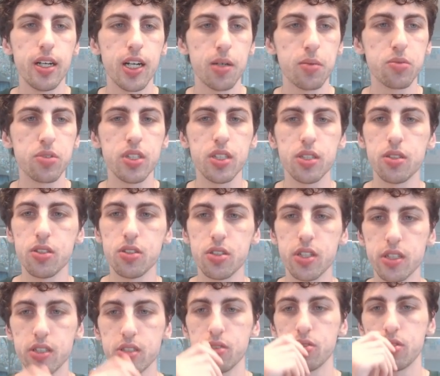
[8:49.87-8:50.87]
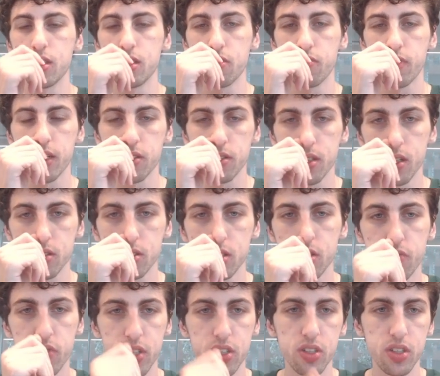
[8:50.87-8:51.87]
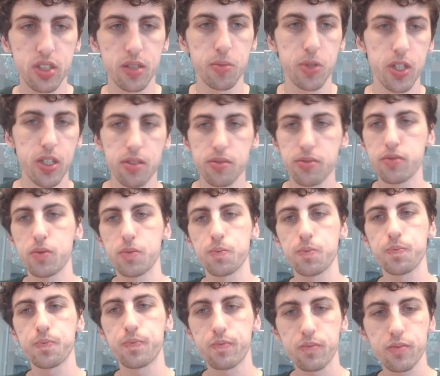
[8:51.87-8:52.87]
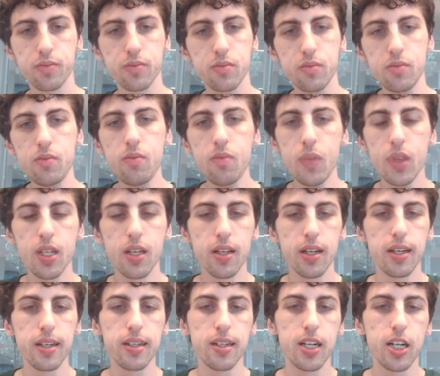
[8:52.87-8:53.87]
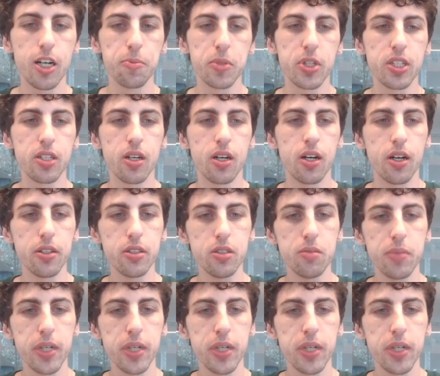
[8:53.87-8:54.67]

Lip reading: Really, you're trying to use these final cards to finish them off. The other